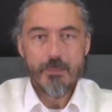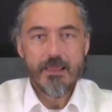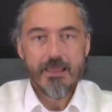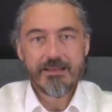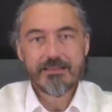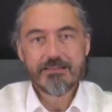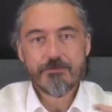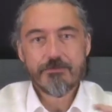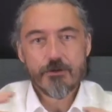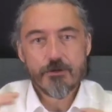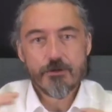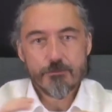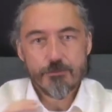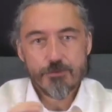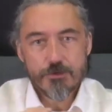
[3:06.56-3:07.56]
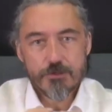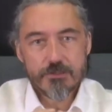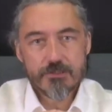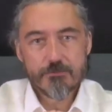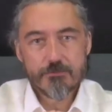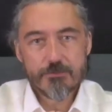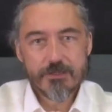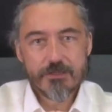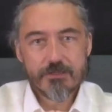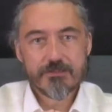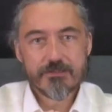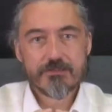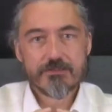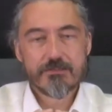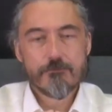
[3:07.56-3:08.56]
And that's very important
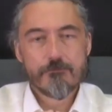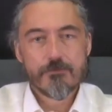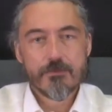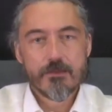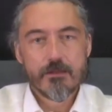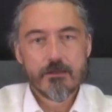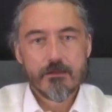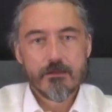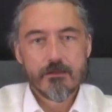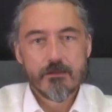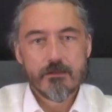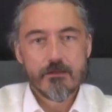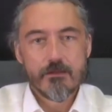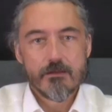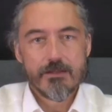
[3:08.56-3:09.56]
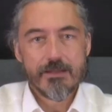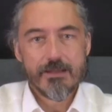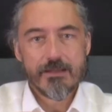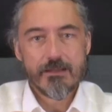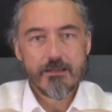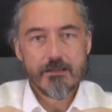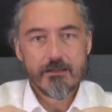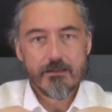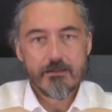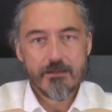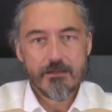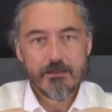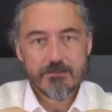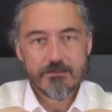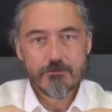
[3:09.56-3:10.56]
because, like,
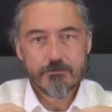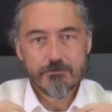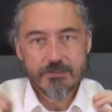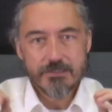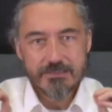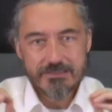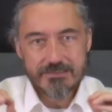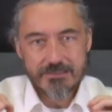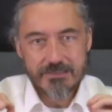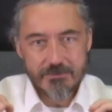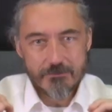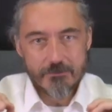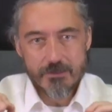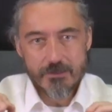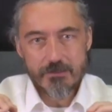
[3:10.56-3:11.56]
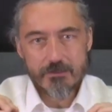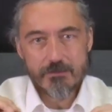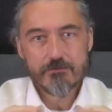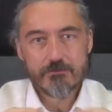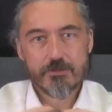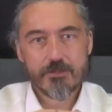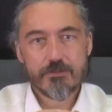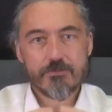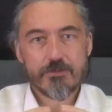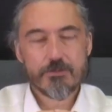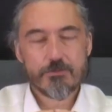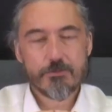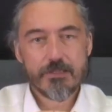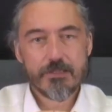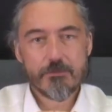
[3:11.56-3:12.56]
there is often a stigma when we
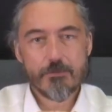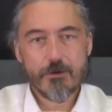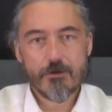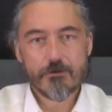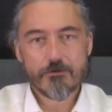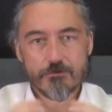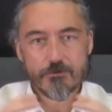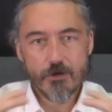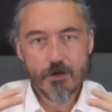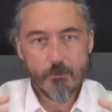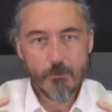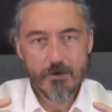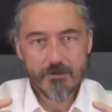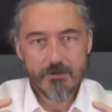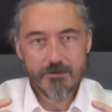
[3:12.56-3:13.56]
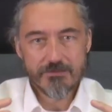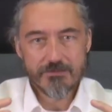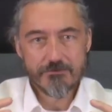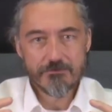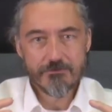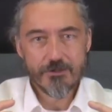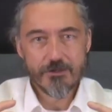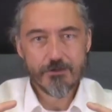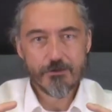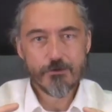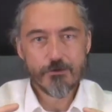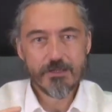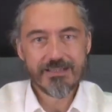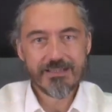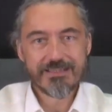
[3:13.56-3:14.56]
speak about trauma as if we are
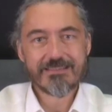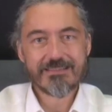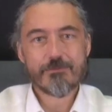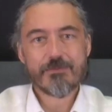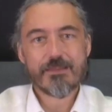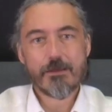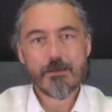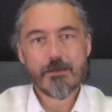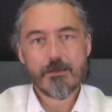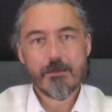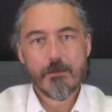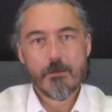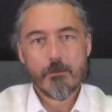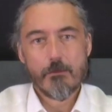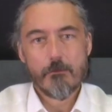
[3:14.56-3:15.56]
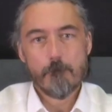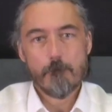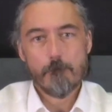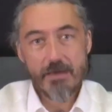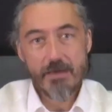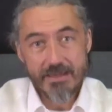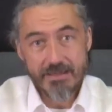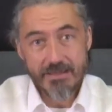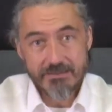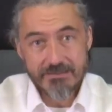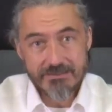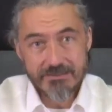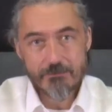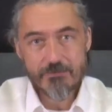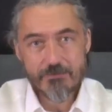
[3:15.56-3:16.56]
looking at something bad,
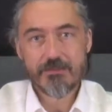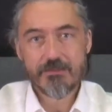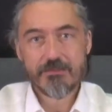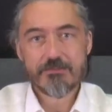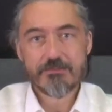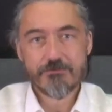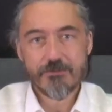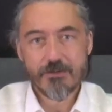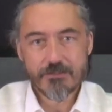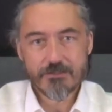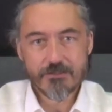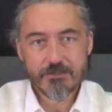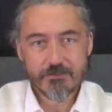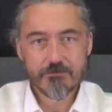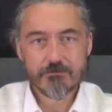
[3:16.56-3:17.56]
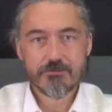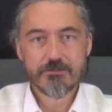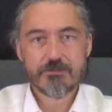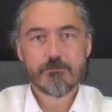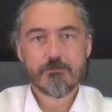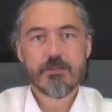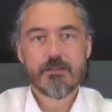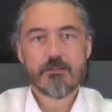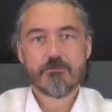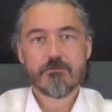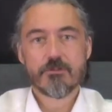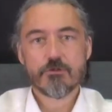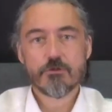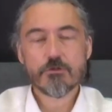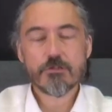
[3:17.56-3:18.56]
something dysfunctional, something we
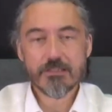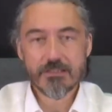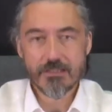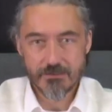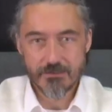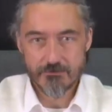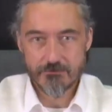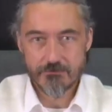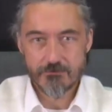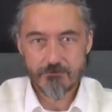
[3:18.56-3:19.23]
shouldn't have.